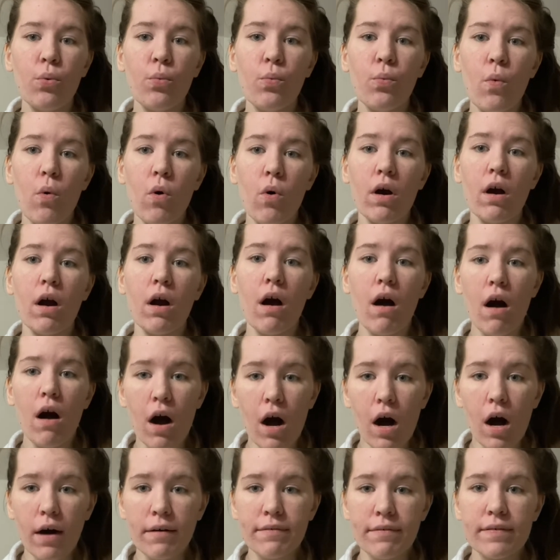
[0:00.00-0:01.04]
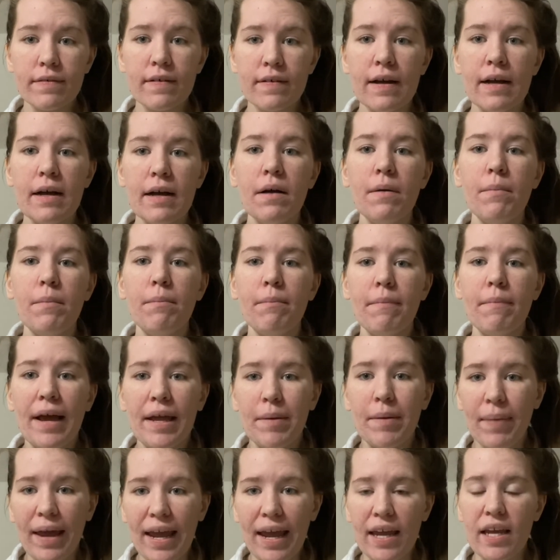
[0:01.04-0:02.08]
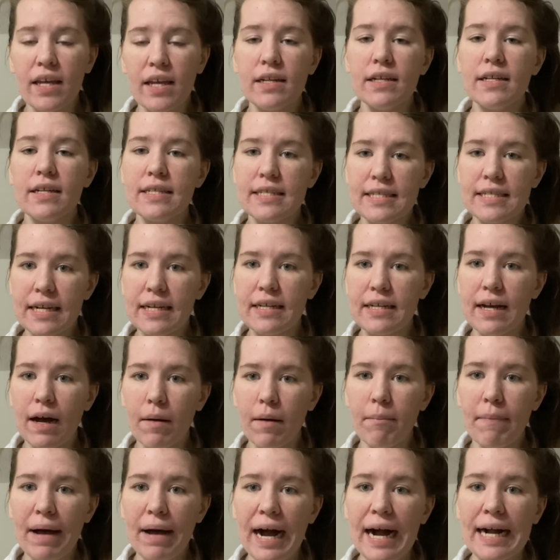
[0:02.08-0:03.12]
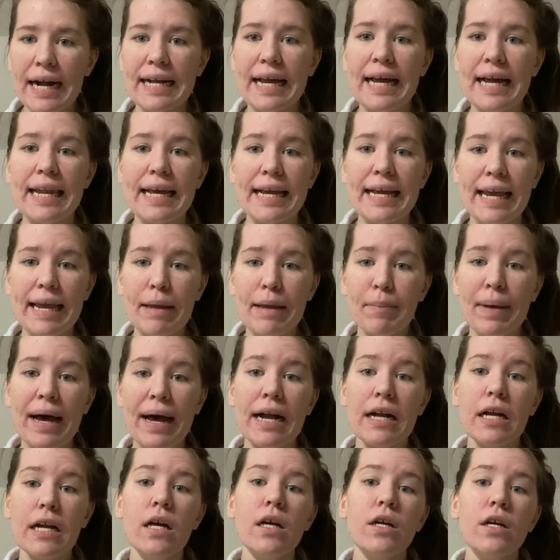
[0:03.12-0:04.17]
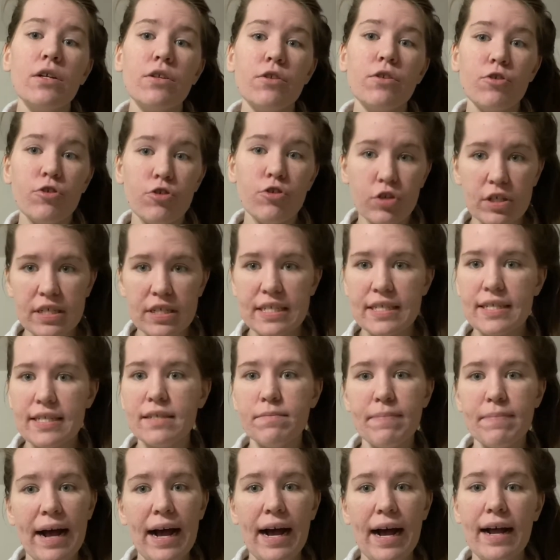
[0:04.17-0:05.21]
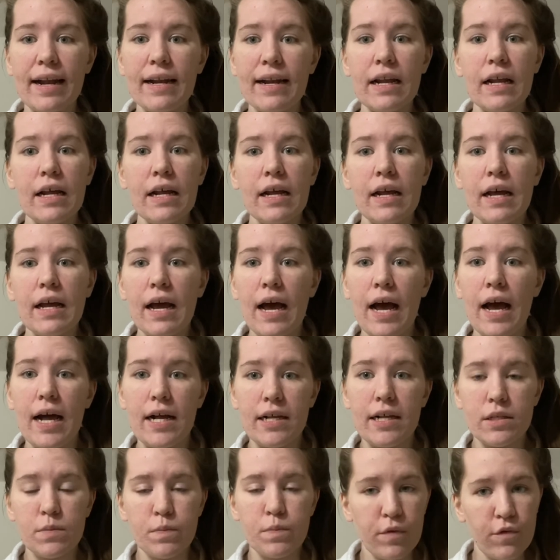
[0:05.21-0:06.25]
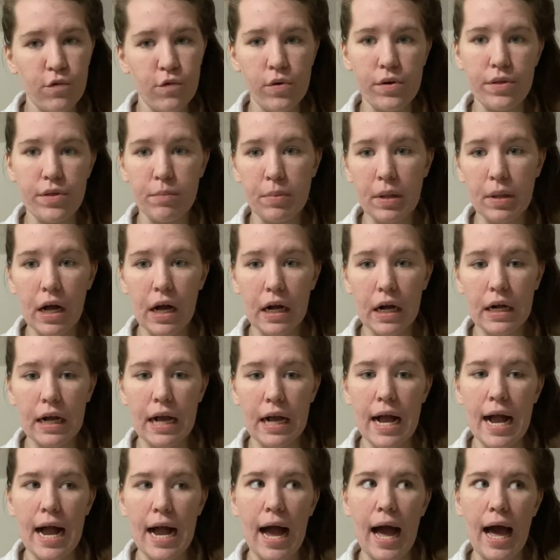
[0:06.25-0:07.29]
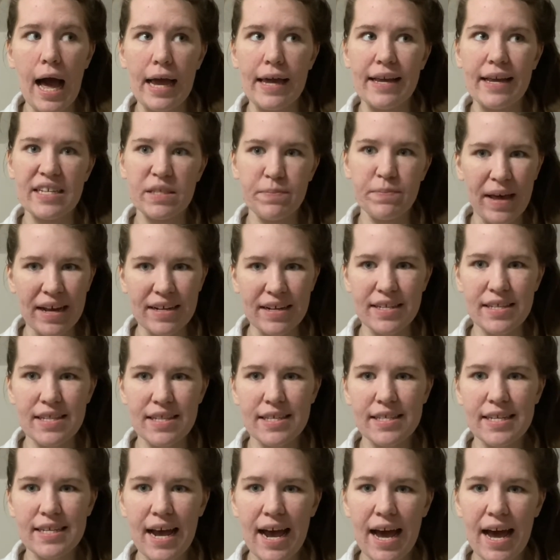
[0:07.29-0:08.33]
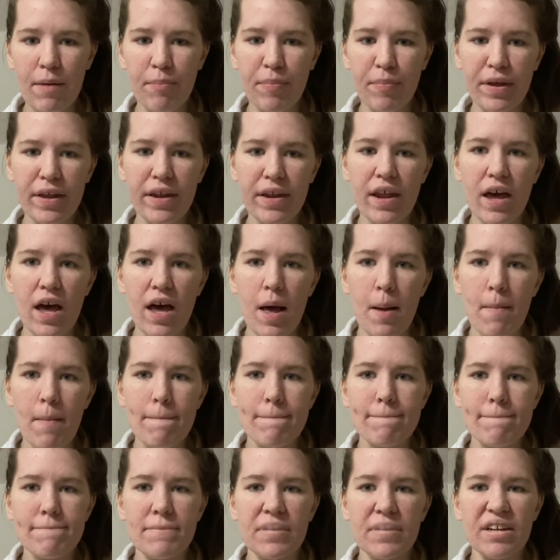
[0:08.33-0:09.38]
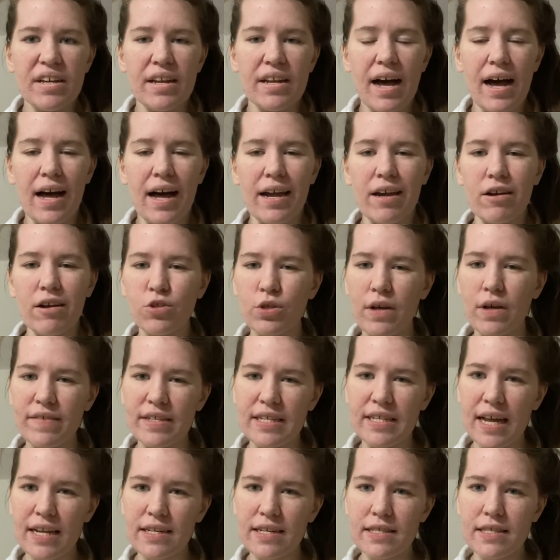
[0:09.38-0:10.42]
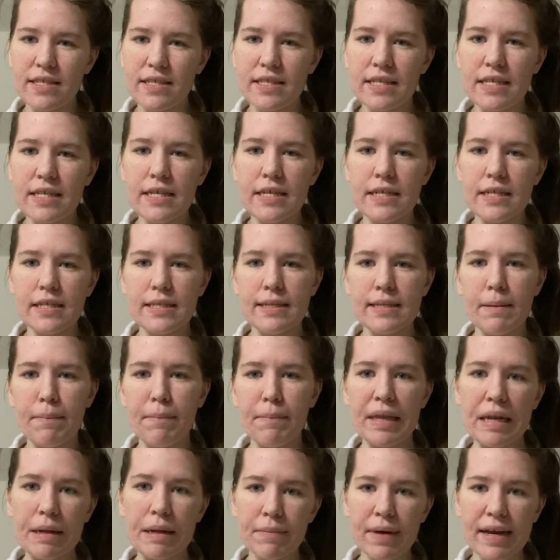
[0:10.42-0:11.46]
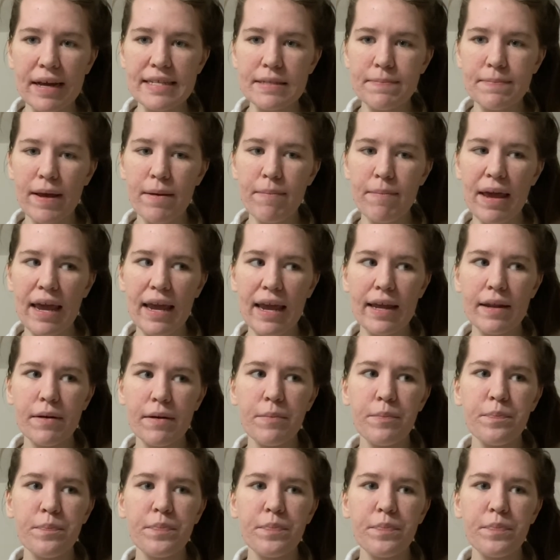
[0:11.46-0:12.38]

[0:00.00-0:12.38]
wore off, my pain did come back, and it came back just as bad as before the block. I expected this to happen, but I also have a tendency to minimize my pain.